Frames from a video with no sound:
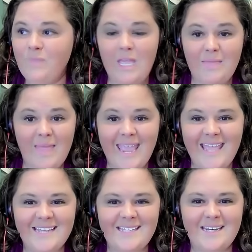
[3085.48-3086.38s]
in the
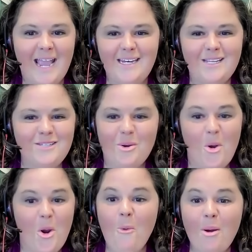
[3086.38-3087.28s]
80s and 90s,
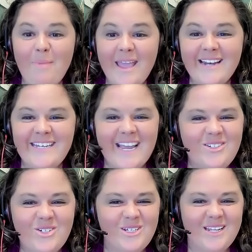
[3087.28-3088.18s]
no one paid
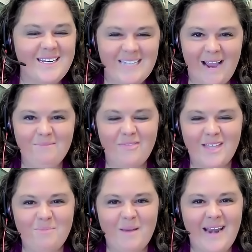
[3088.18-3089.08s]
attention to the time that
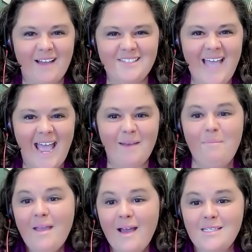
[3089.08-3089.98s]
they spent
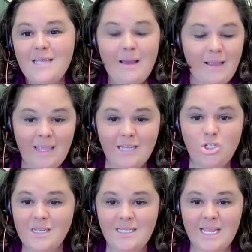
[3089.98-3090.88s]
outside because
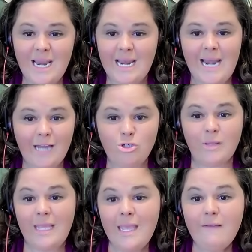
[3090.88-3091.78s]
kids just did it
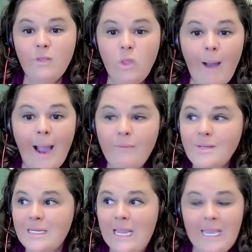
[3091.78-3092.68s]
naturally. Even though I
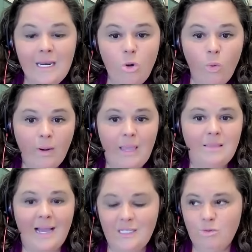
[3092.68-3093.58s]
was an indoor
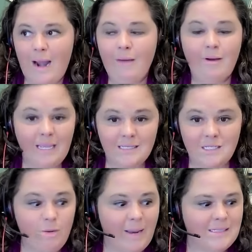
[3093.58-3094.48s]
kid, that's what I would
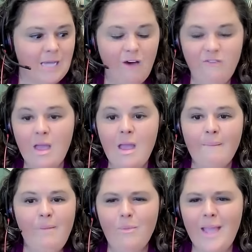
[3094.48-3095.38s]
consider myself,
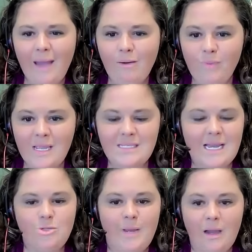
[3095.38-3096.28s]
but we had
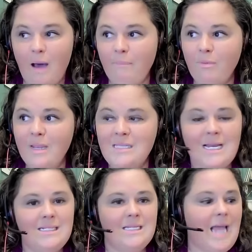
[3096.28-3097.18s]
recess, we had a couple
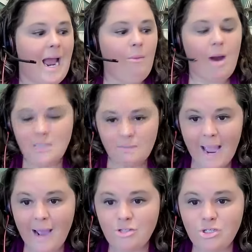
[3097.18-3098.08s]
recesses. I walked a
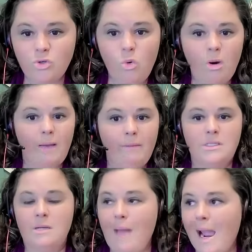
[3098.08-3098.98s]
mile to school, it
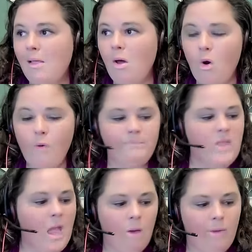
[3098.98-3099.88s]
was a mile home.
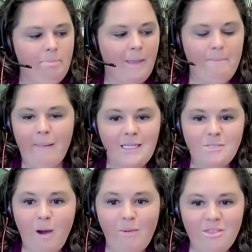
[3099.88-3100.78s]
We played
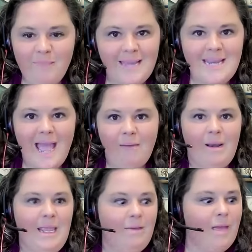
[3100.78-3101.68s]
baseball with my dad
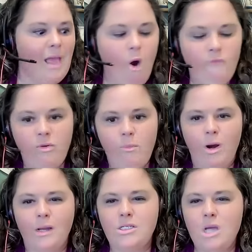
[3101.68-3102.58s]
when he would get home from
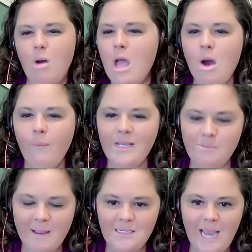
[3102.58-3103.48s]
work. So we
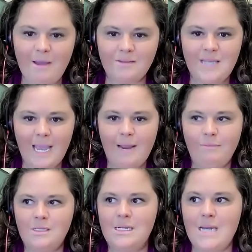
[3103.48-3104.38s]
spent time outside.
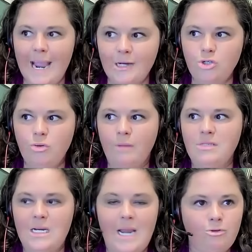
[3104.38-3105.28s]
It was natural. It
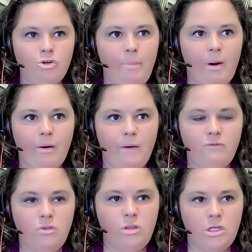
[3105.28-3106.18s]
was a natural part
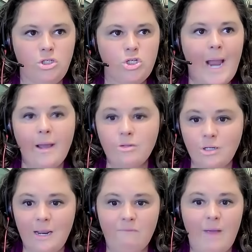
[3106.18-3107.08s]
of the
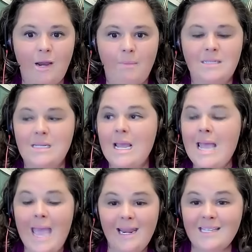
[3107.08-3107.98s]
childhood environment.
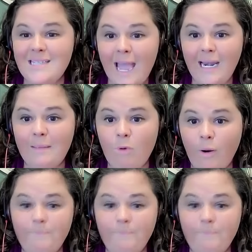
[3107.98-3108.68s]
And it's not anymore.